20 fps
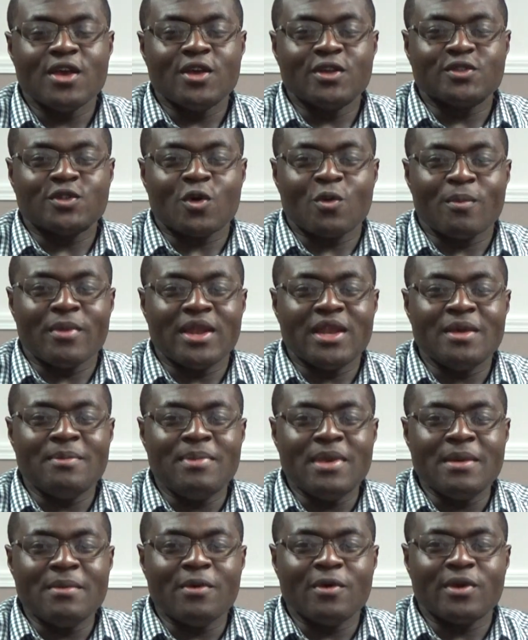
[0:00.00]
So many
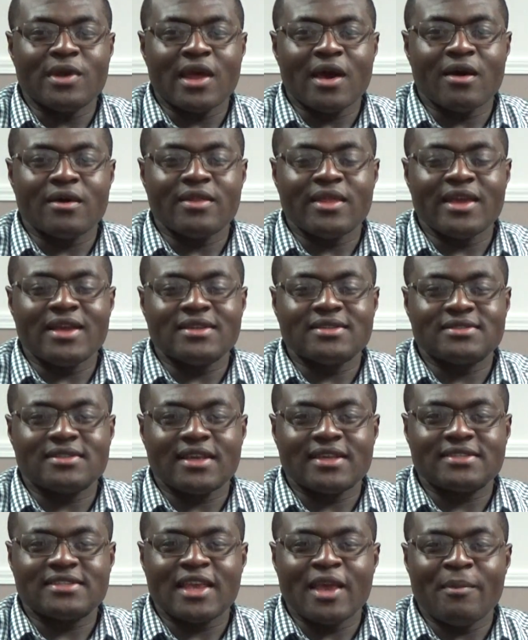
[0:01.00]
people nowadays,
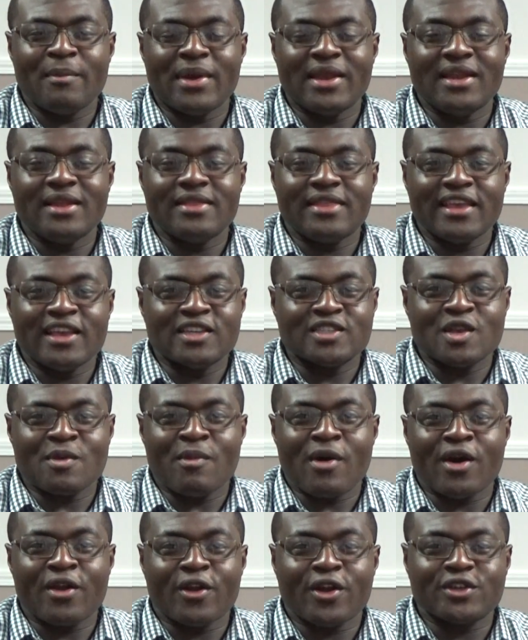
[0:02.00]
they say many things
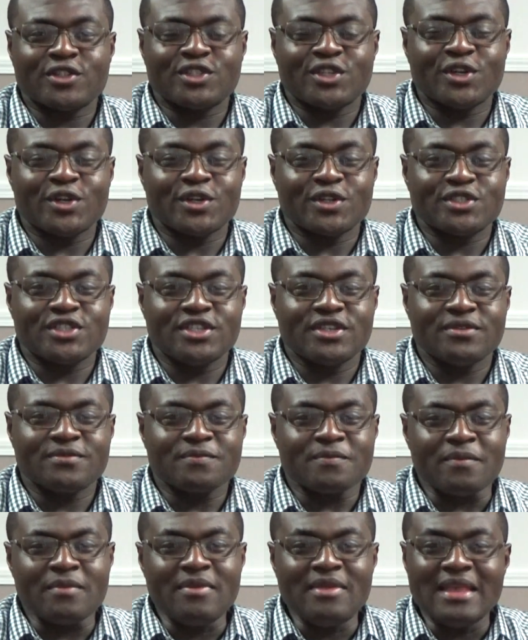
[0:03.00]
about our church,
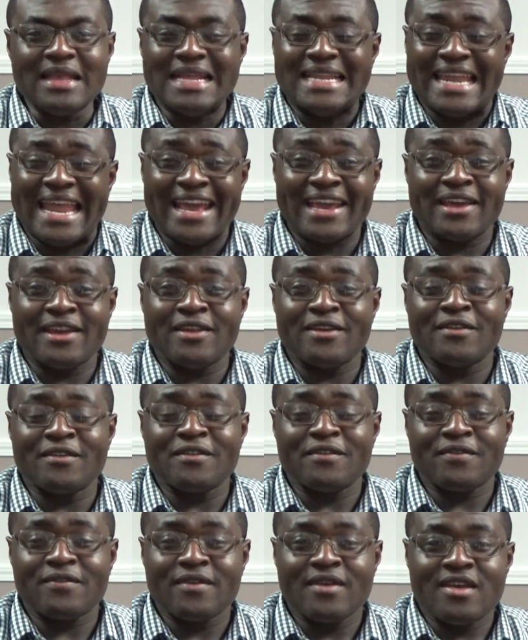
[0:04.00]

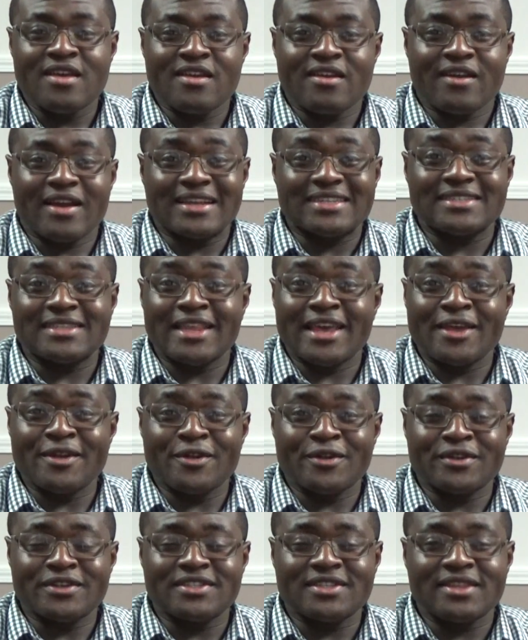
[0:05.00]
negative,
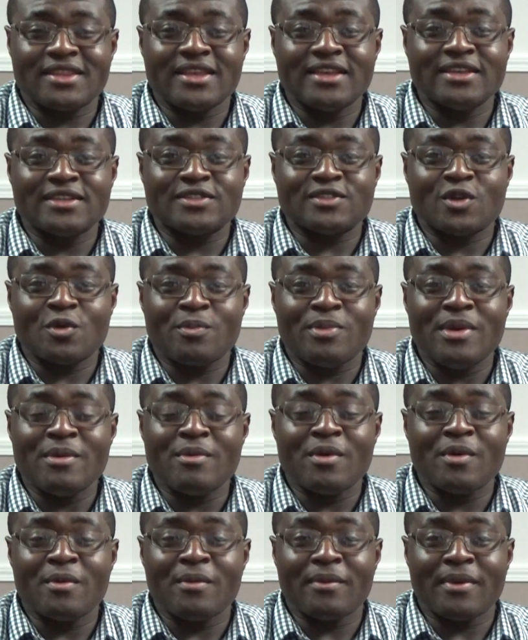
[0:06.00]
slanderous things, so
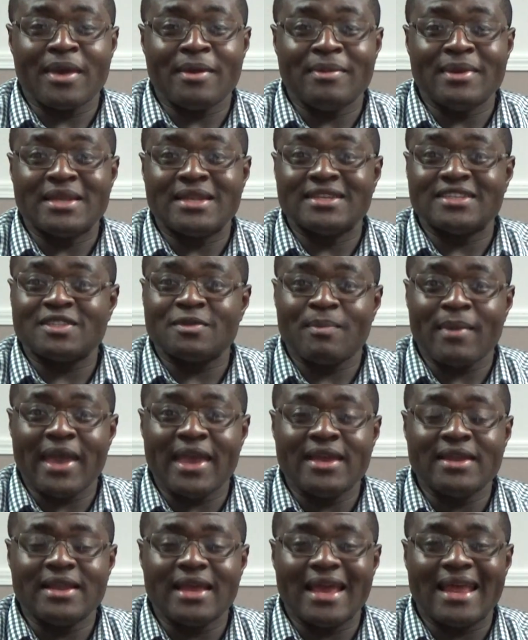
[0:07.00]
people may be
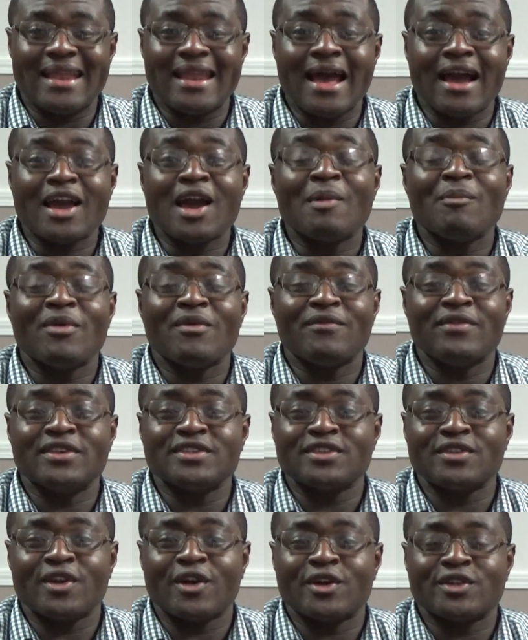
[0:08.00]
dismayed and not come and
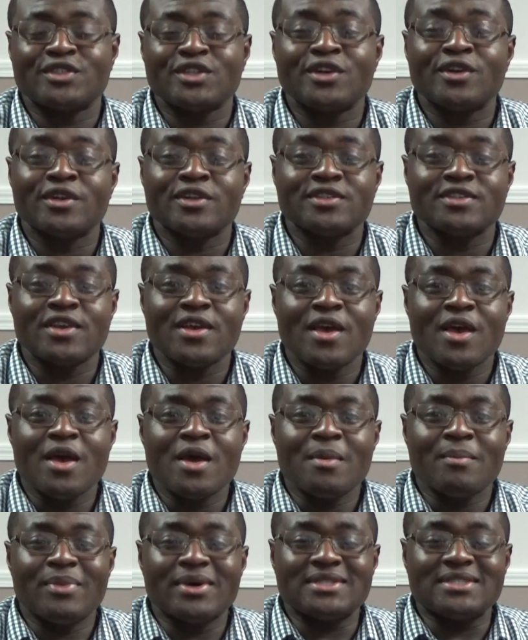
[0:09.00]
visit our church.
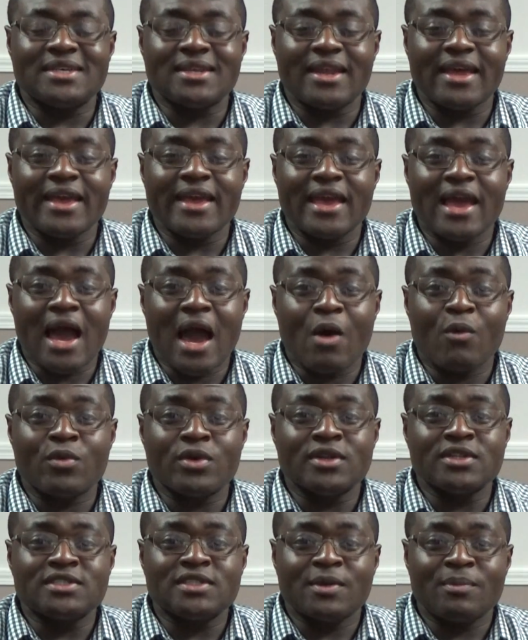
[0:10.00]
But today, I
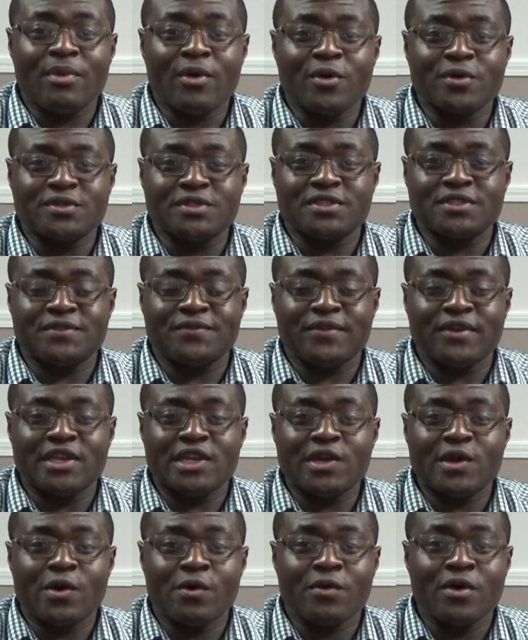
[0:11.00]
wanted to post this
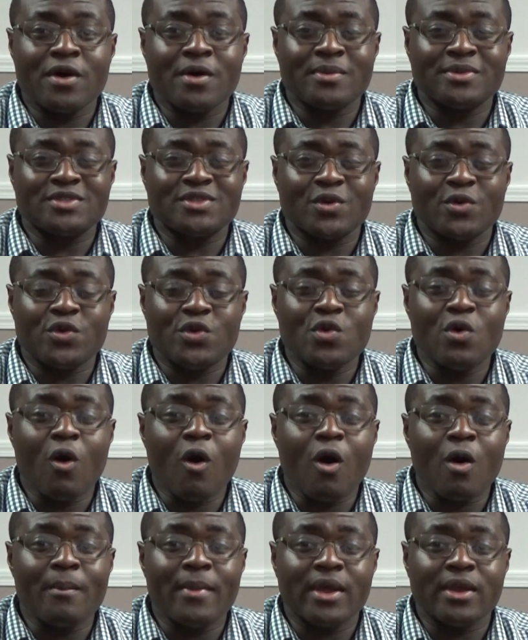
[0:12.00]
video up so you
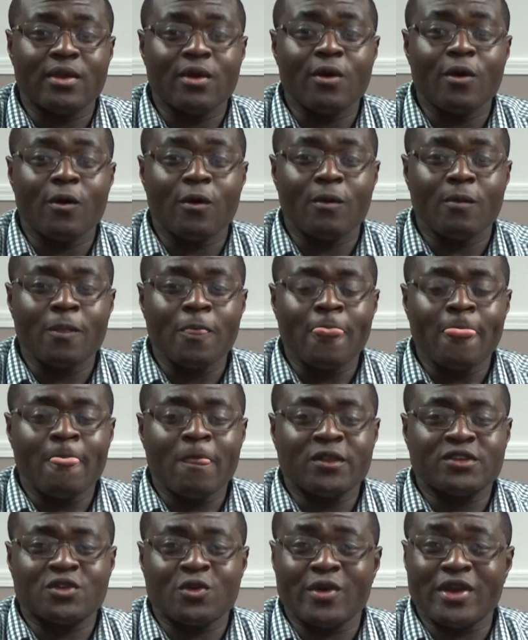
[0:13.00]
all may know,
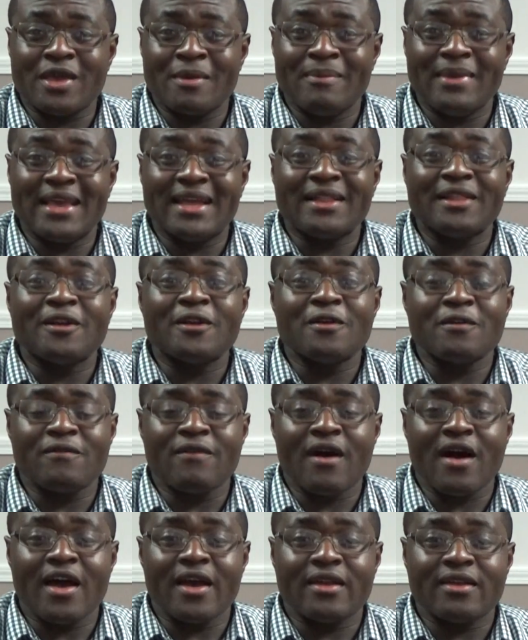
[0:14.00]
so it can be
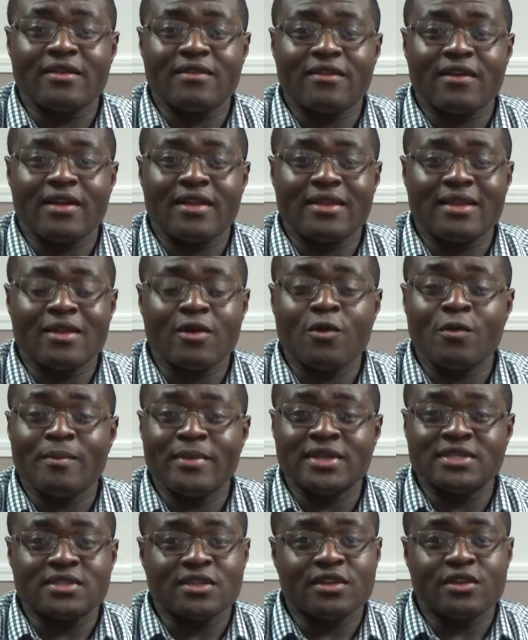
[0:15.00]
clarified, all right? No
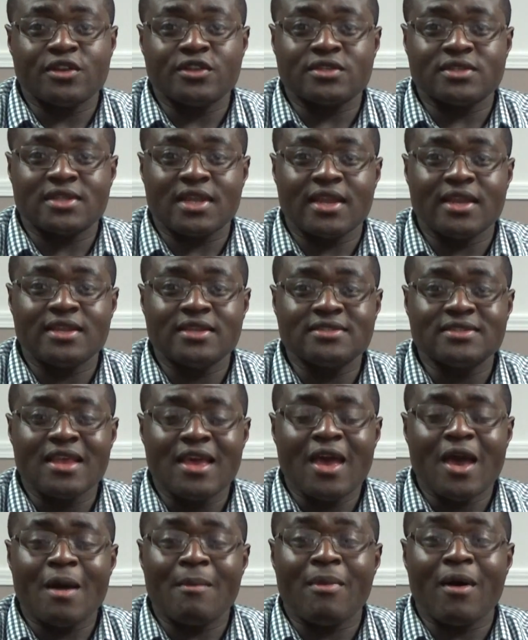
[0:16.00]
misunderstandings
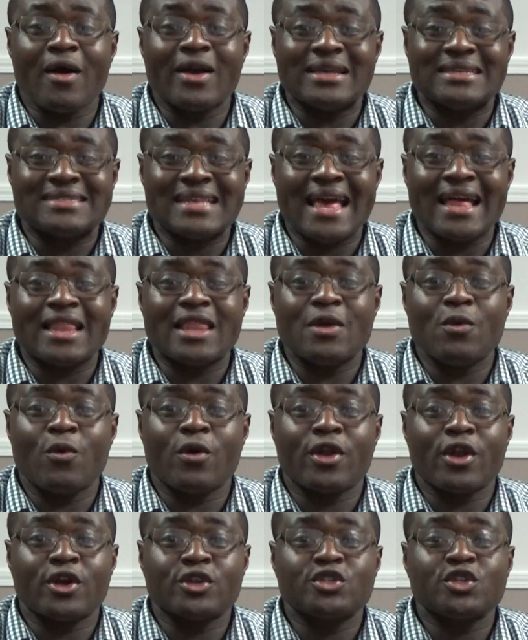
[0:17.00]
about exactly
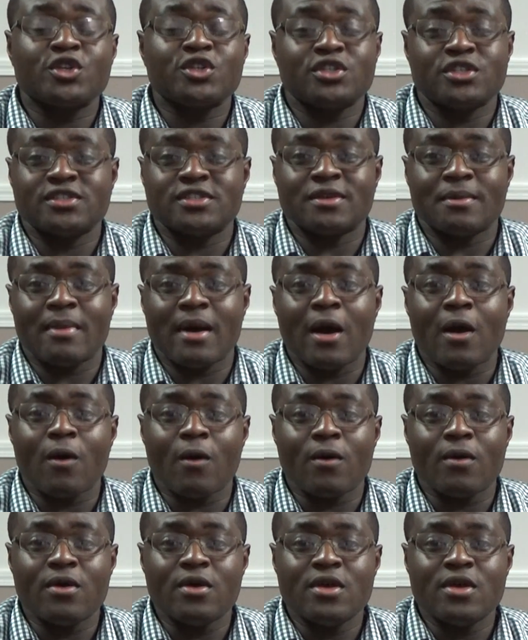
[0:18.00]
what our church is about.